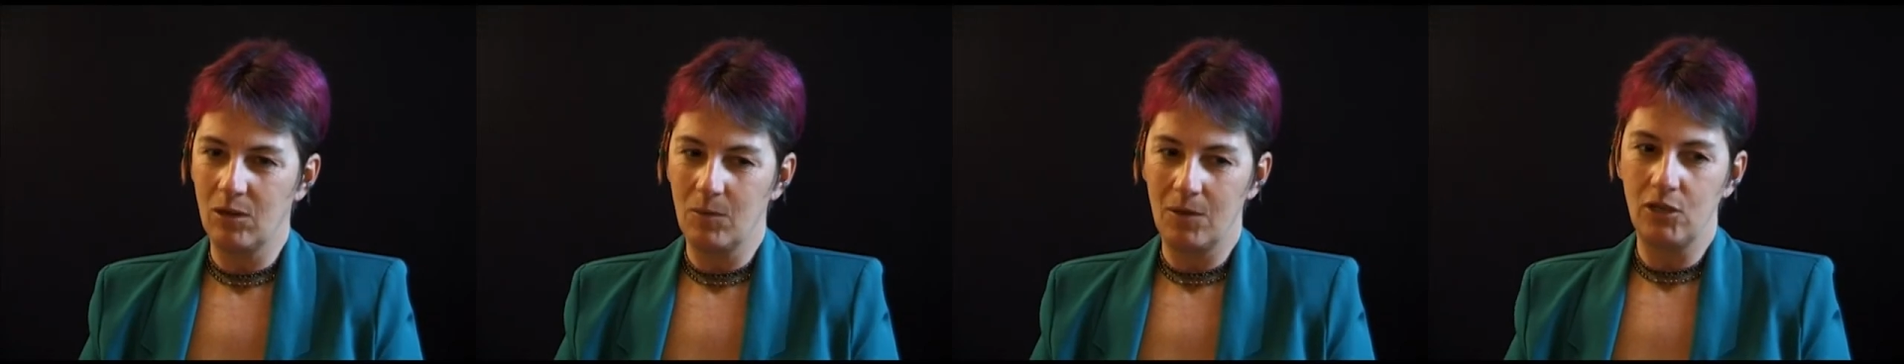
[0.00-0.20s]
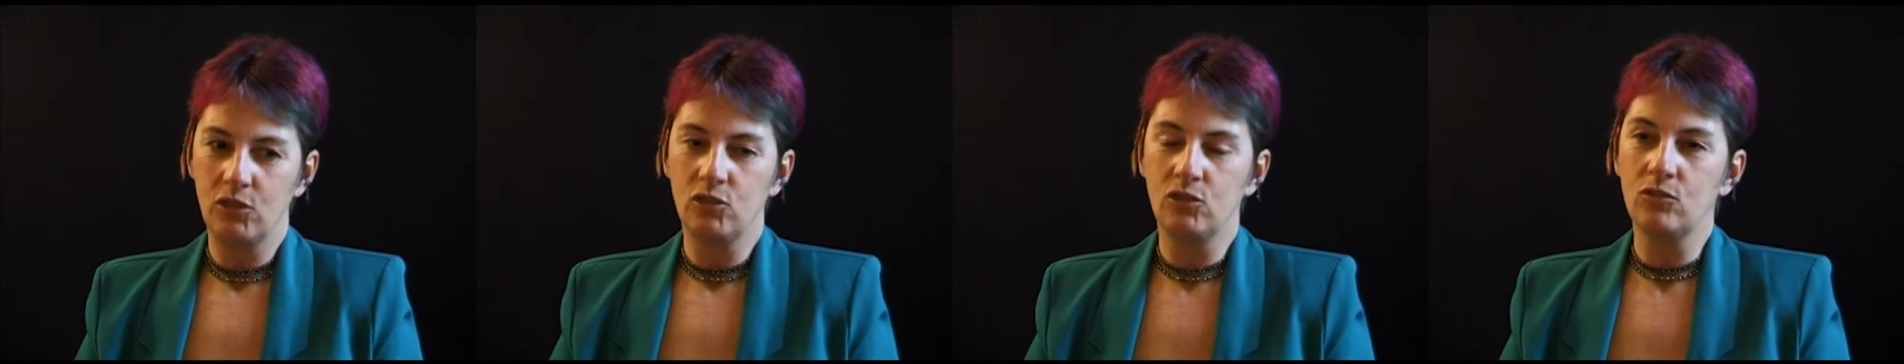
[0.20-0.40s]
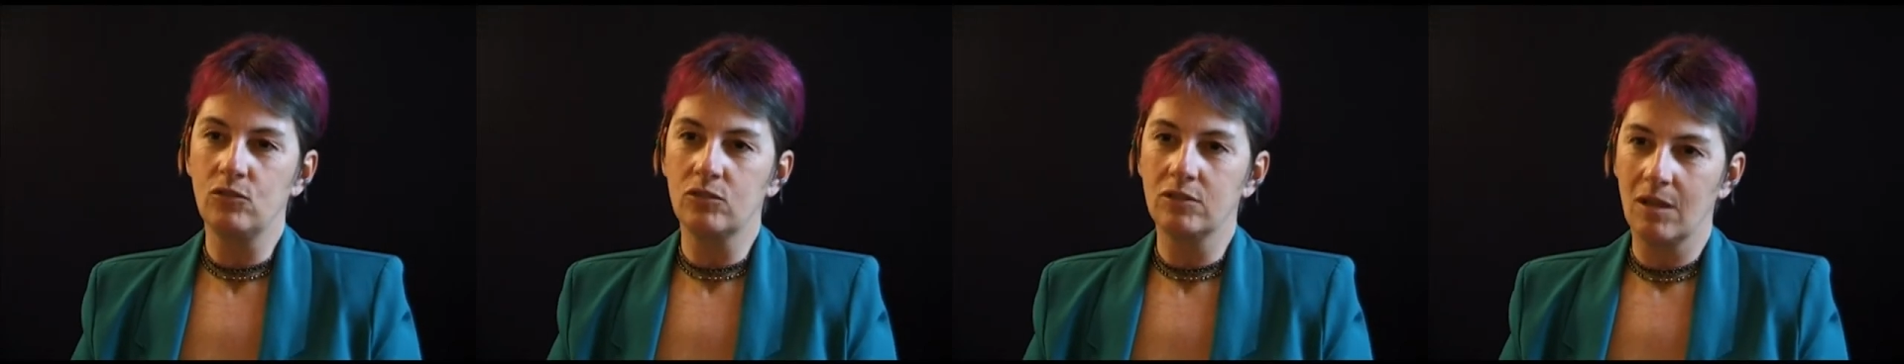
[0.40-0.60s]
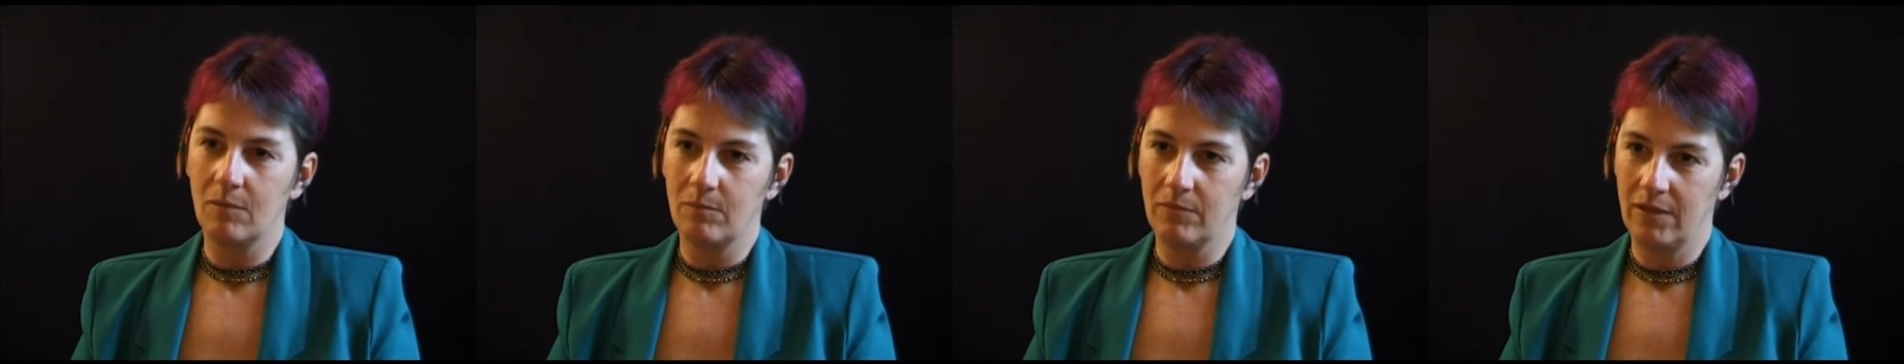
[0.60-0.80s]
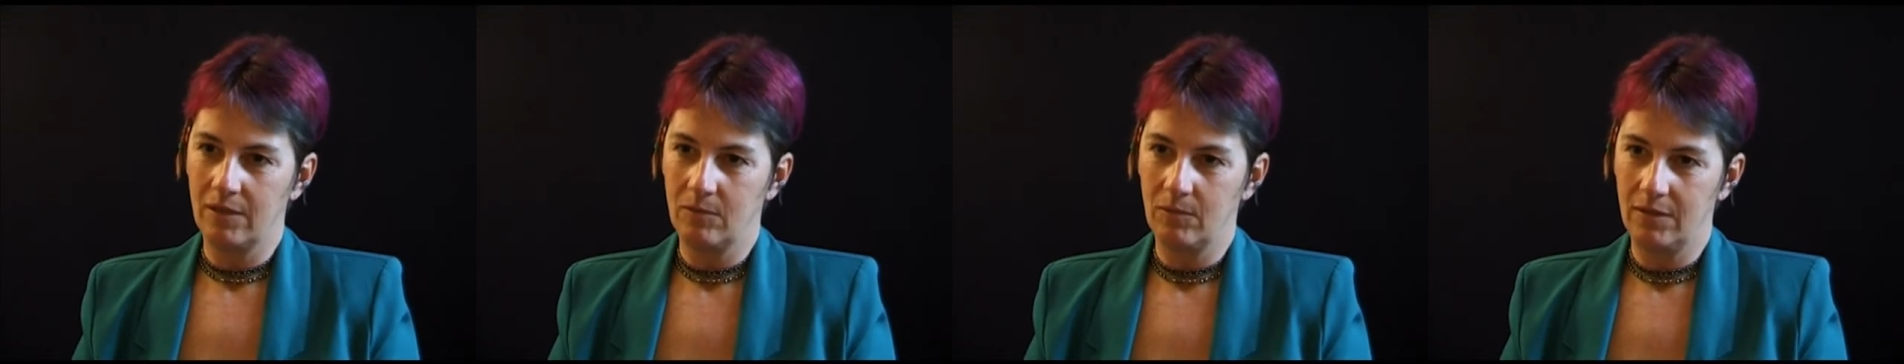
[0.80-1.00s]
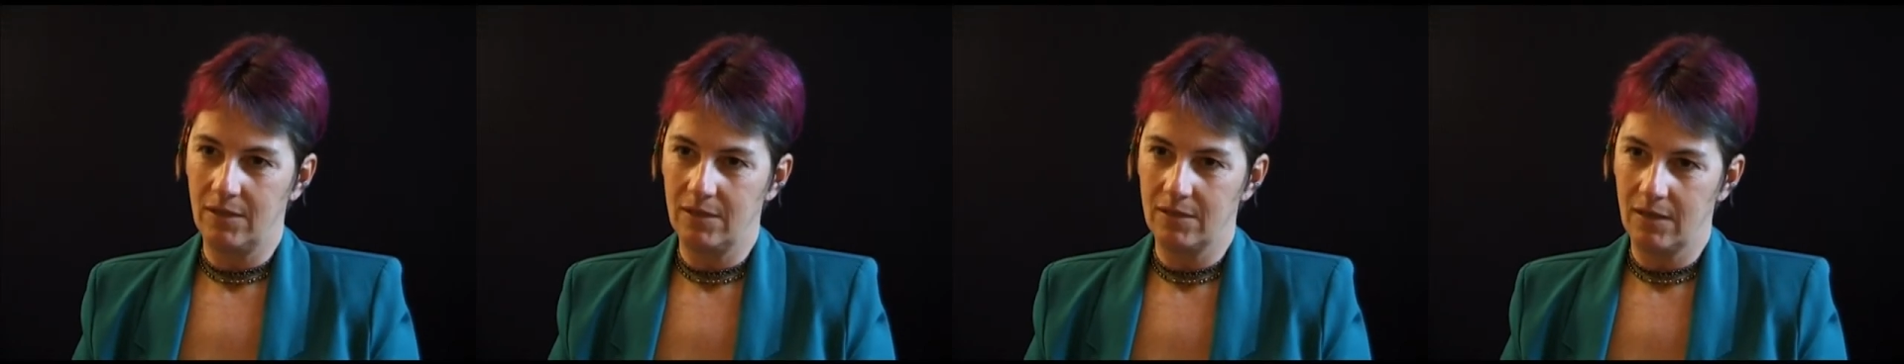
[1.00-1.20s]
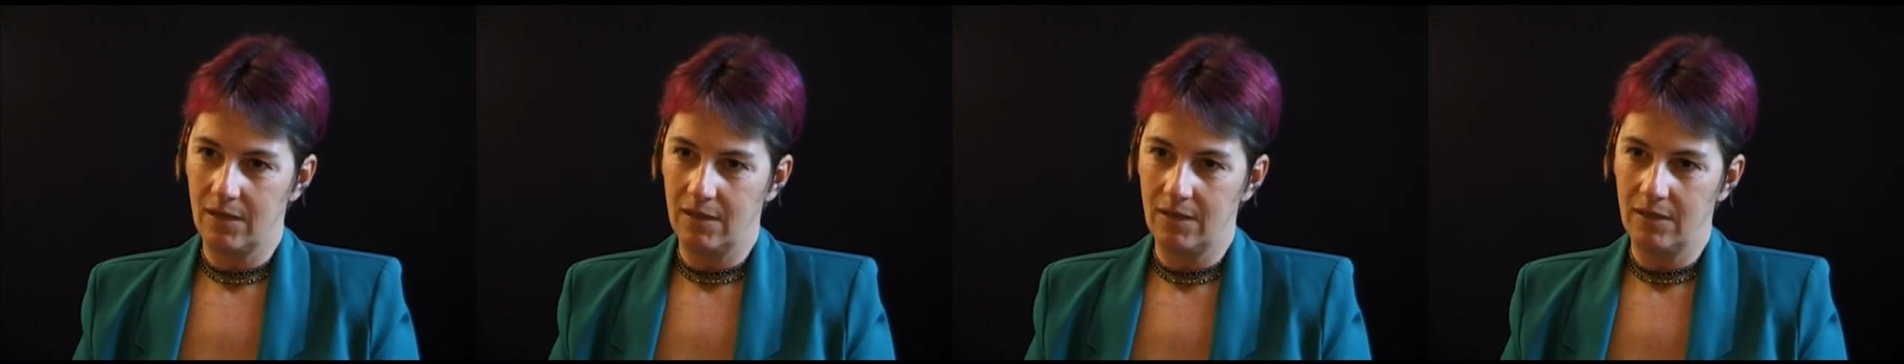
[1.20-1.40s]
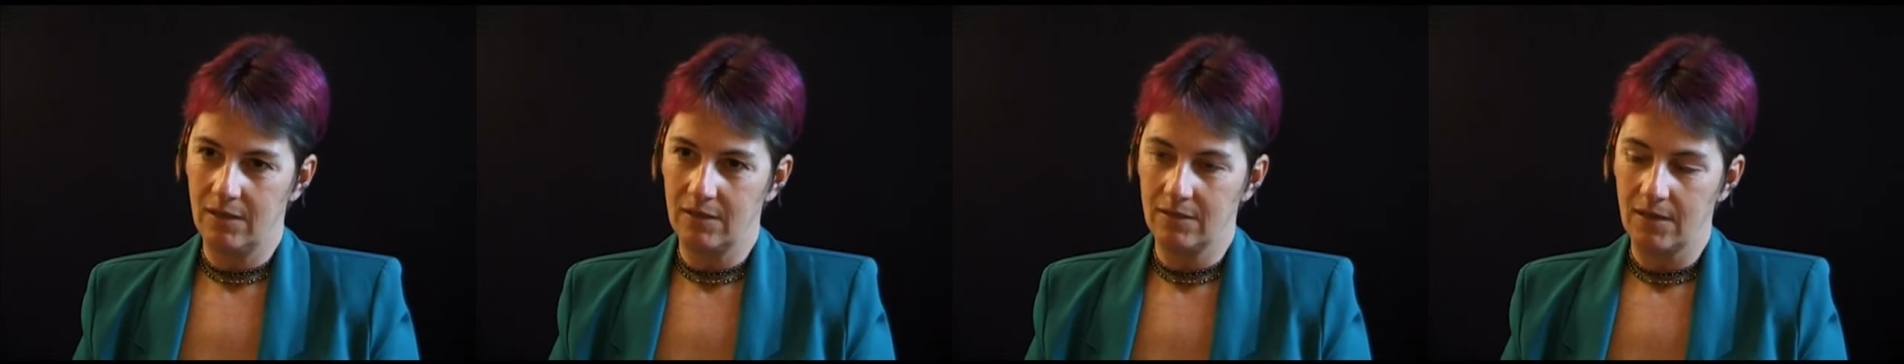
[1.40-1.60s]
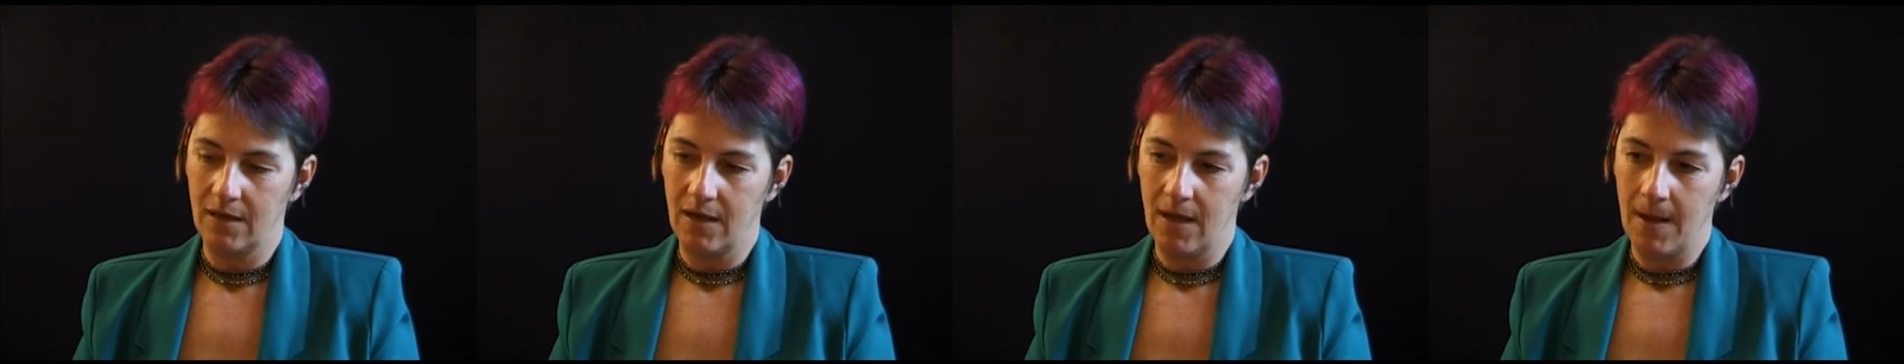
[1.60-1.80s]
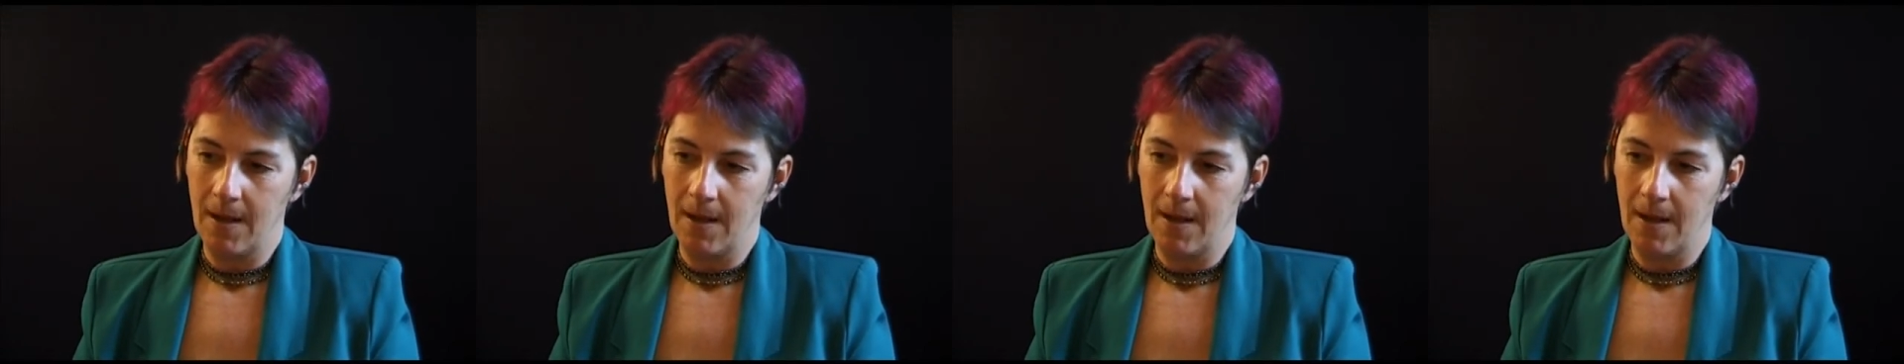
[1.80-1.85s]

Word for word: I want to do something with these ideas.